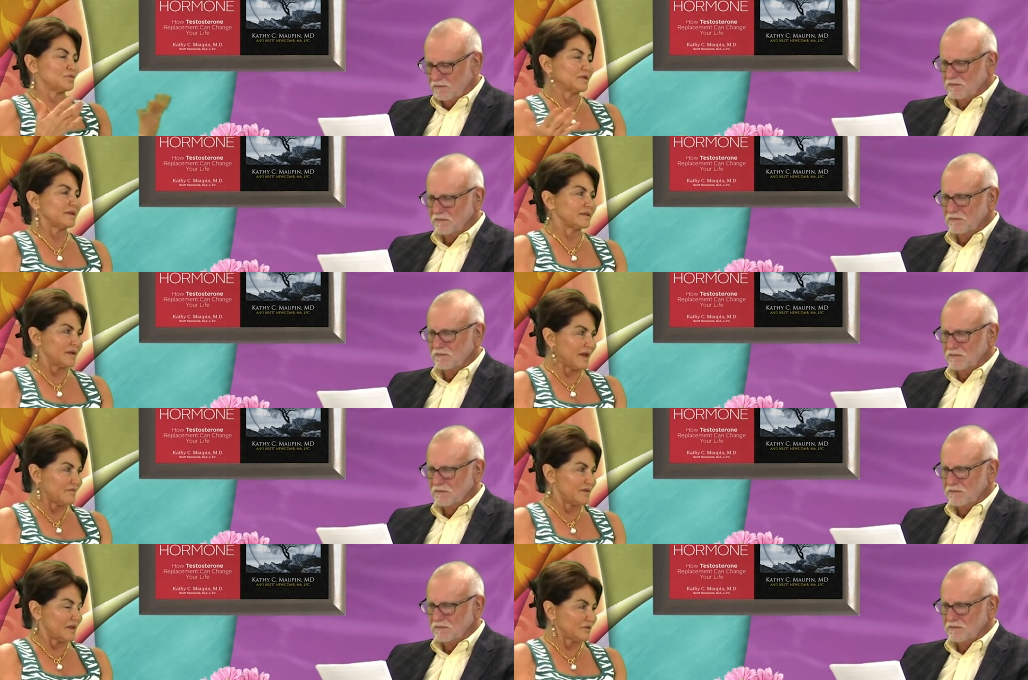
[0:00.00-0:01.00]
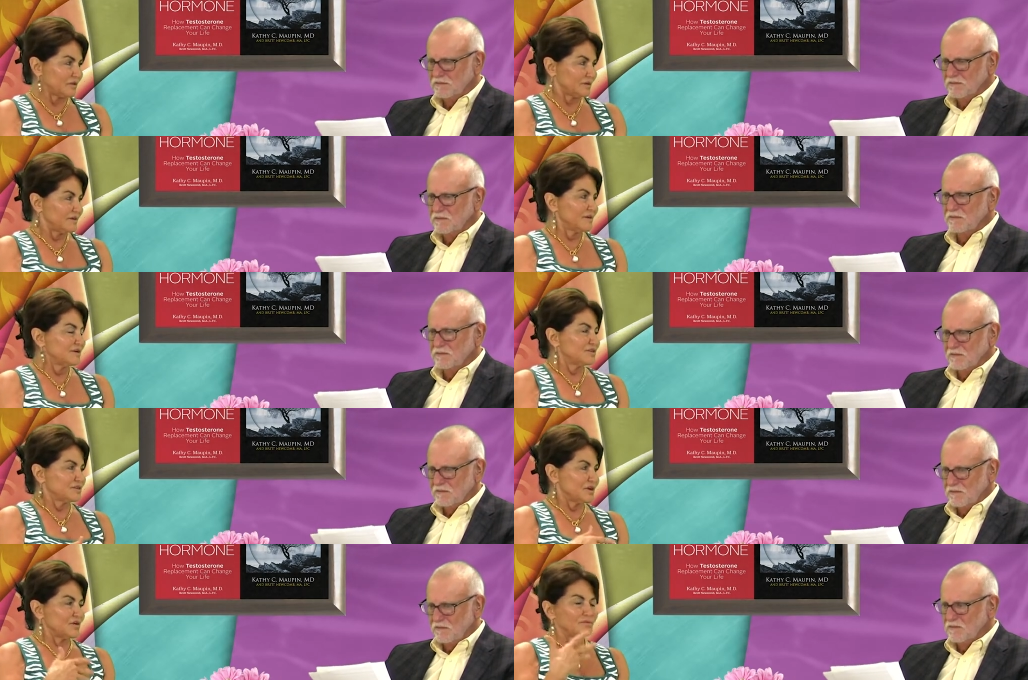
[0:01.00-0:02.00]
Speaker 1: you're more likely to have another.
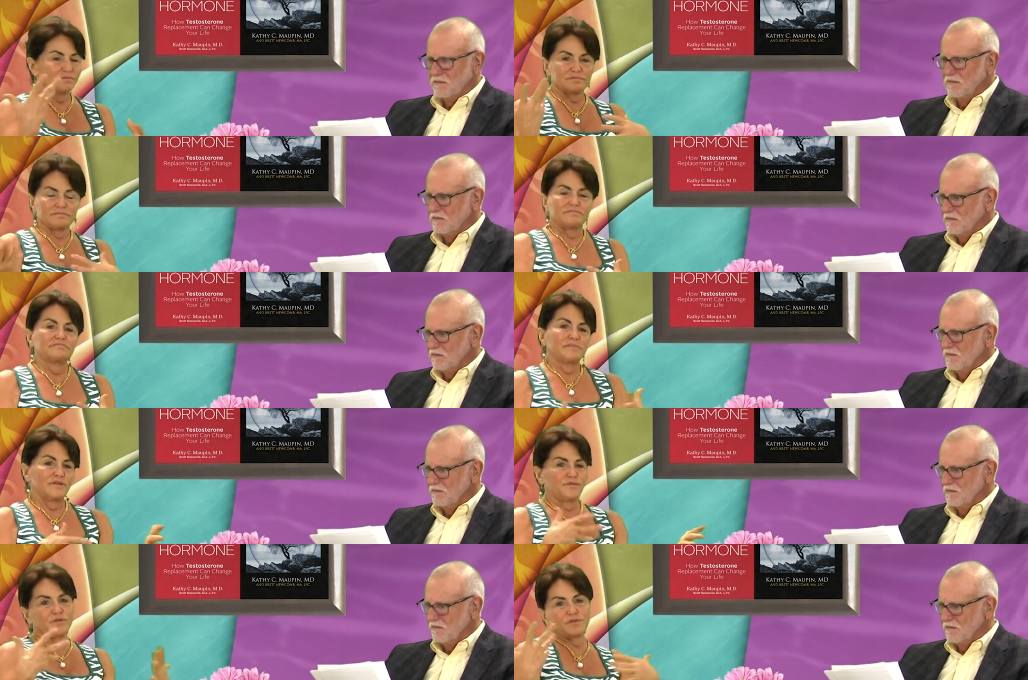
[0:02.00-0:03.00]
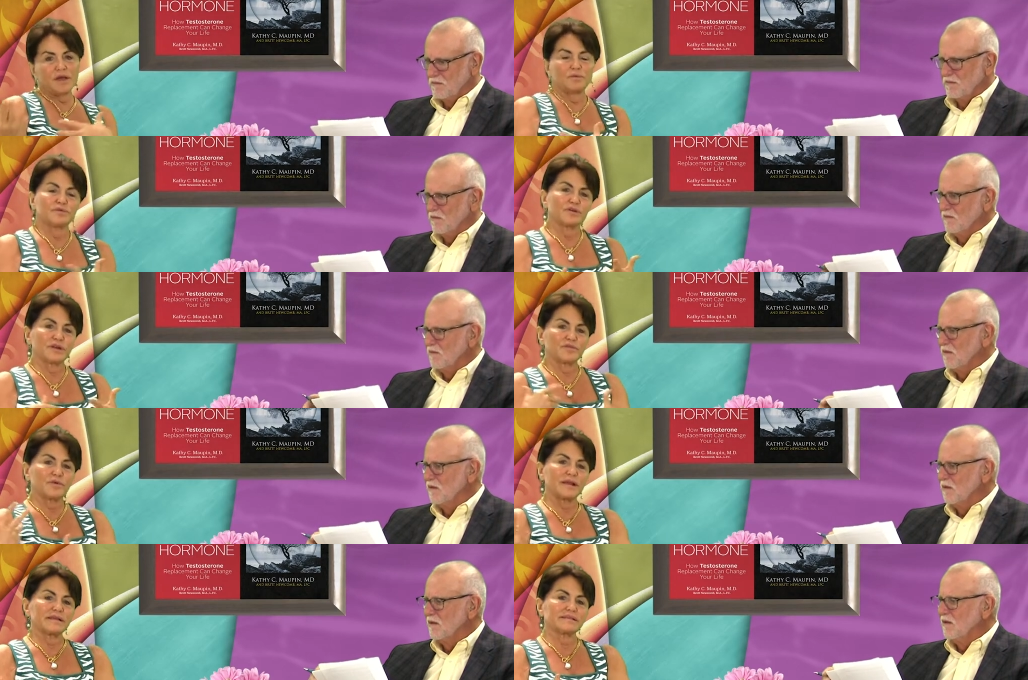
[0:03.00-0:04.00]
So, if you've got rheumatoid
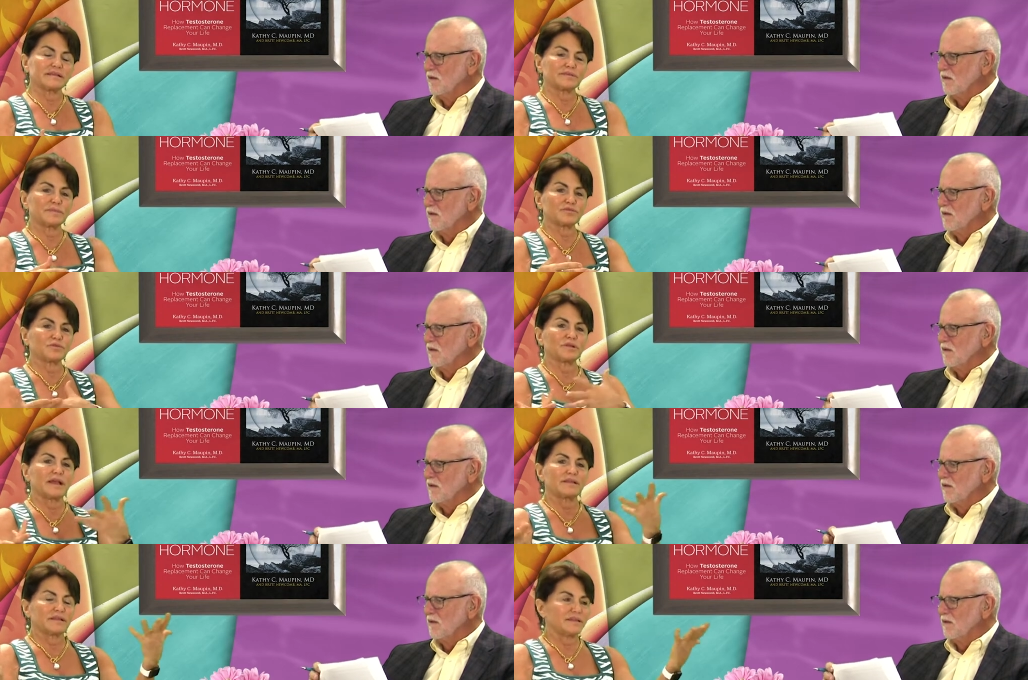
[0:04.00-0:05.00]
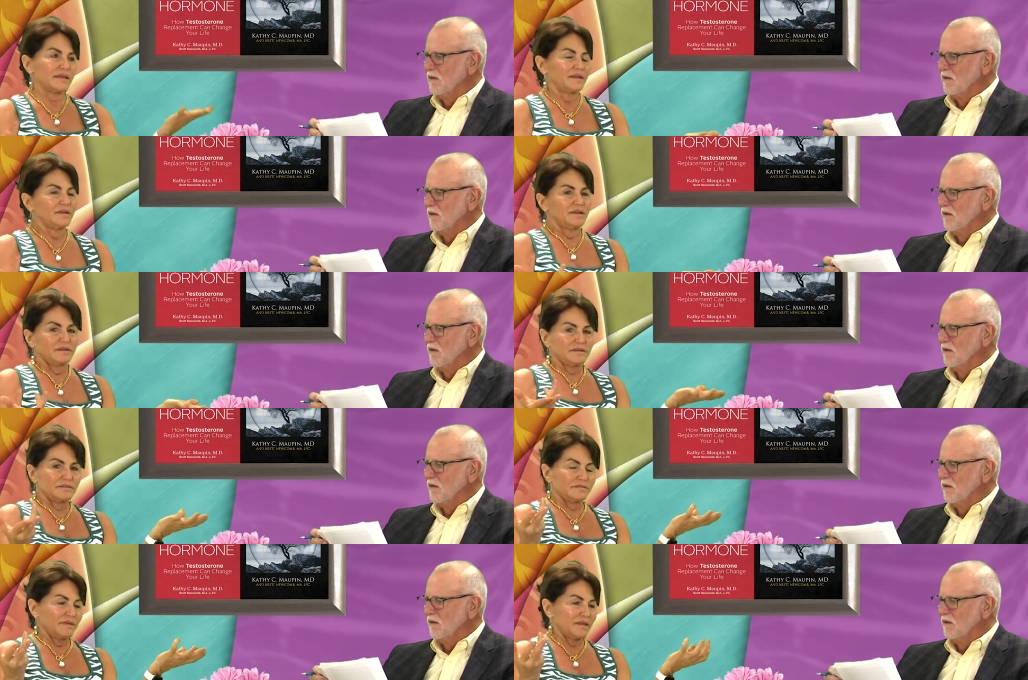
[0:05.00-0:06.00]
arthritis, it's much more likely that
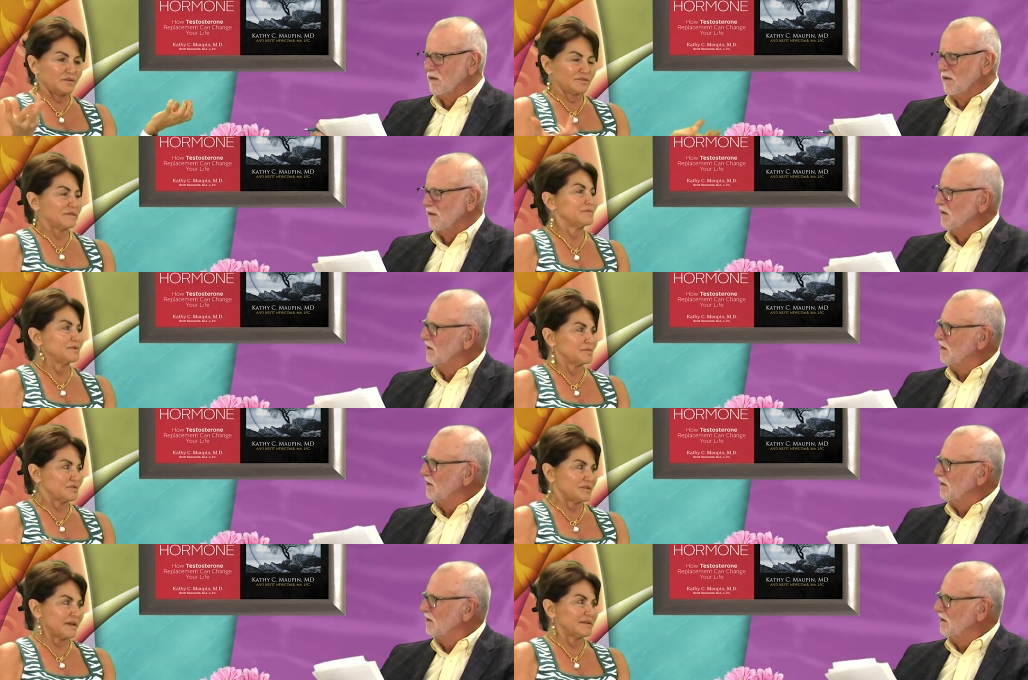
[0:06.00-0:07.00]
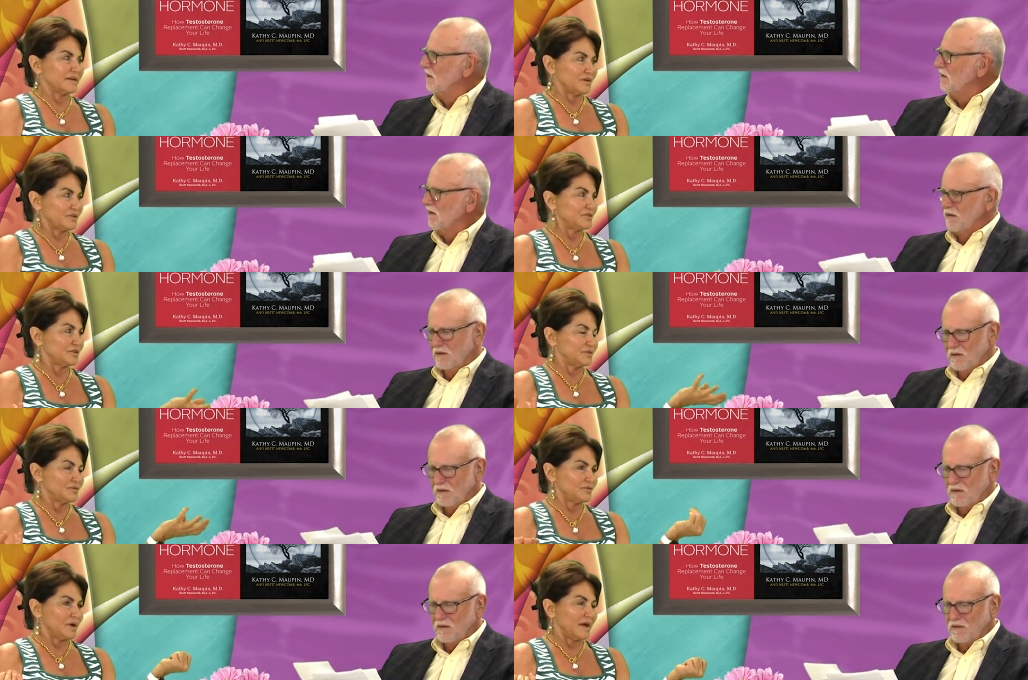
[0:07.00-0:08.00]
that your symptoms are secondary
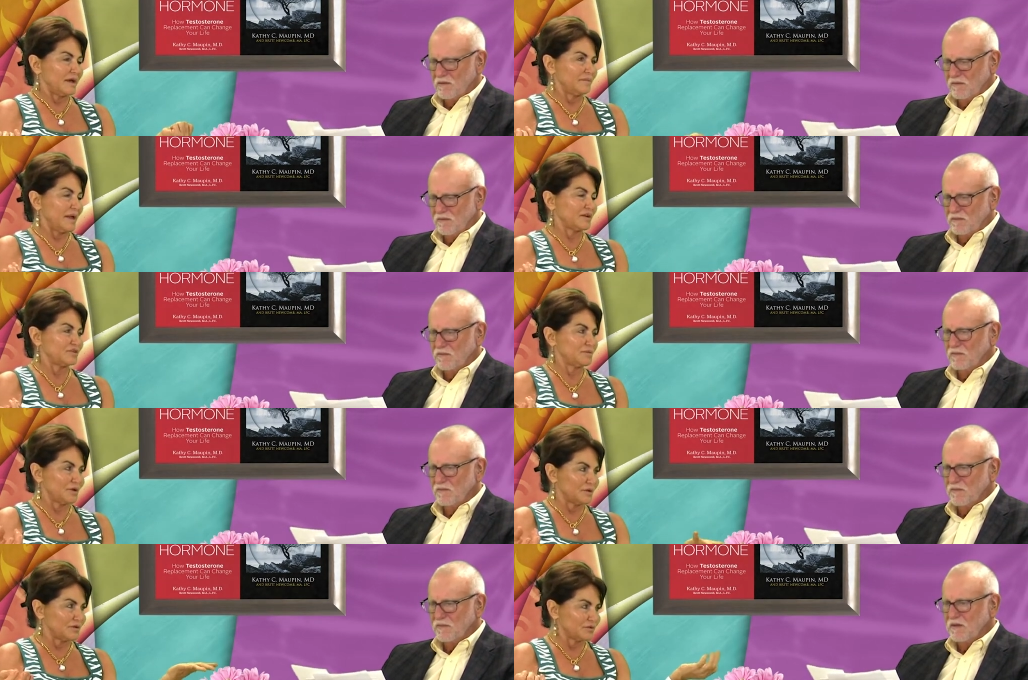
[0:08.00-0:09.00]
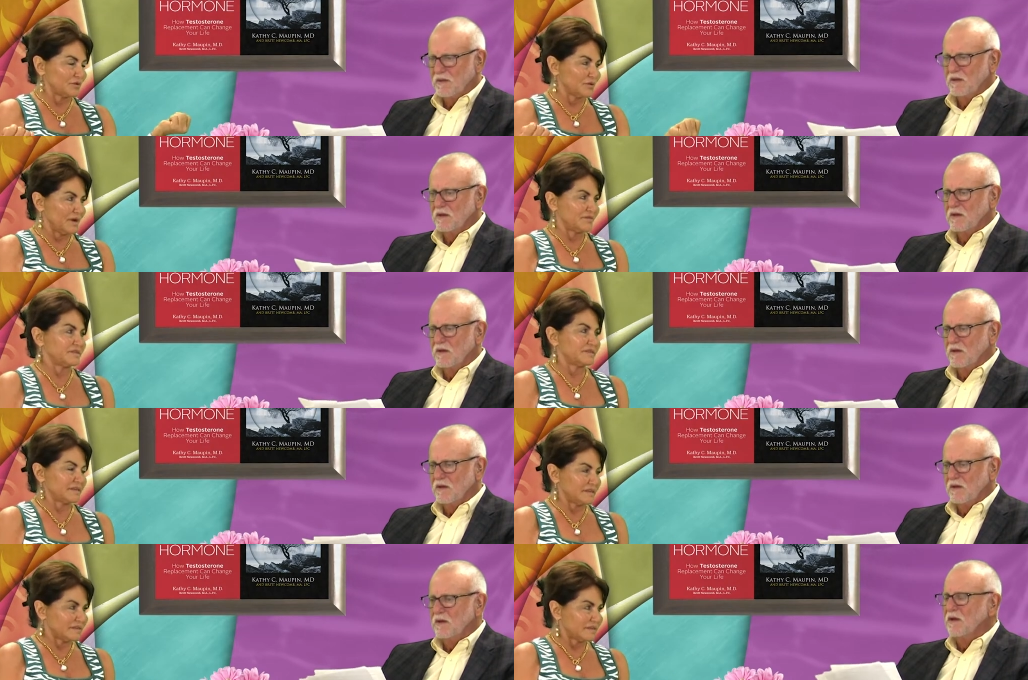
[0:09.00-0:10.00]
to um, Hashimoto's or Graves'
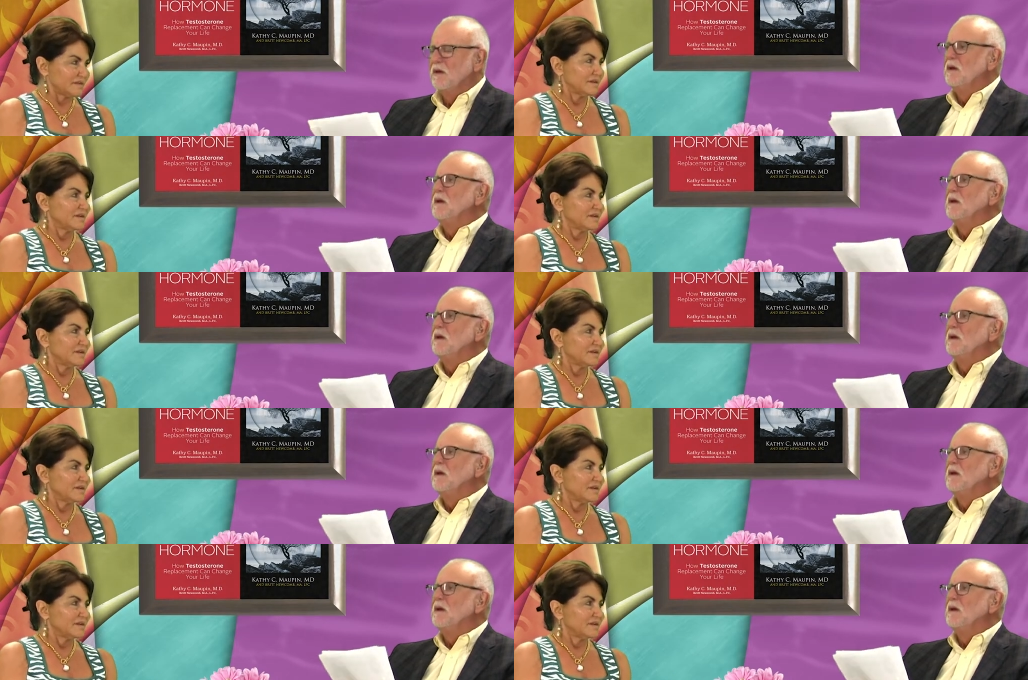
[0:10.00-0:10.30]
disease.